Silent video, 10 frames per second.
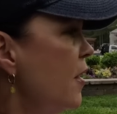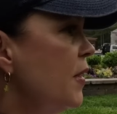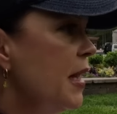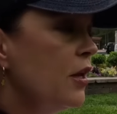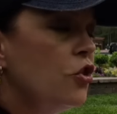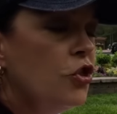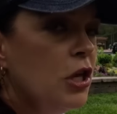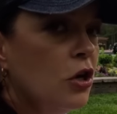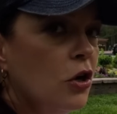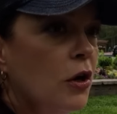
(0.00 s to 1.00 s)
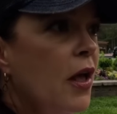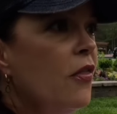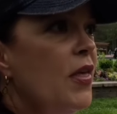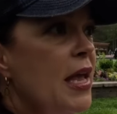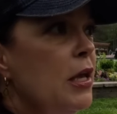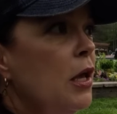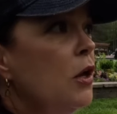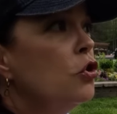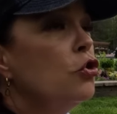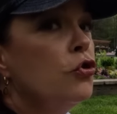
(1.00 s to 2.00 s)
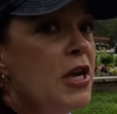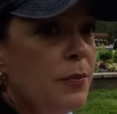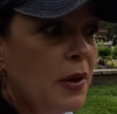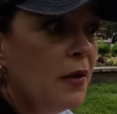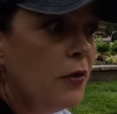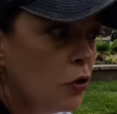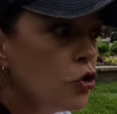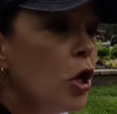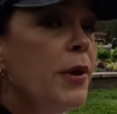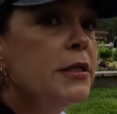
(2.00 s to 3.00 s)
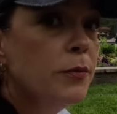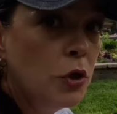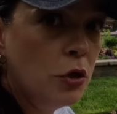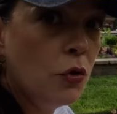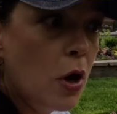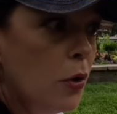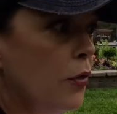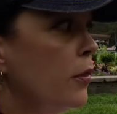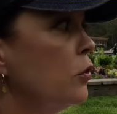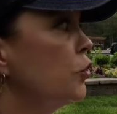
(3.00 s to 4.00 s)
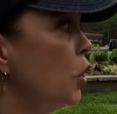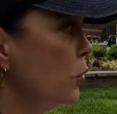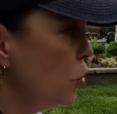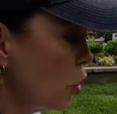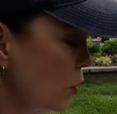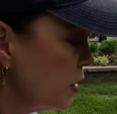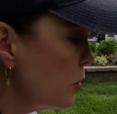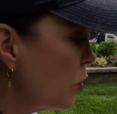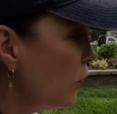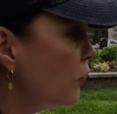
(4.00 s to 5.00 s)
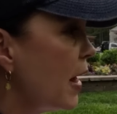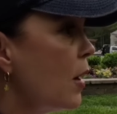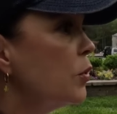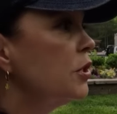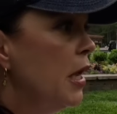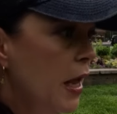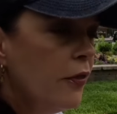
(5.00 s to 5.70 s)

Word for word: The next year, they creep. They're showing some good growth. They're so, showing some more flowers.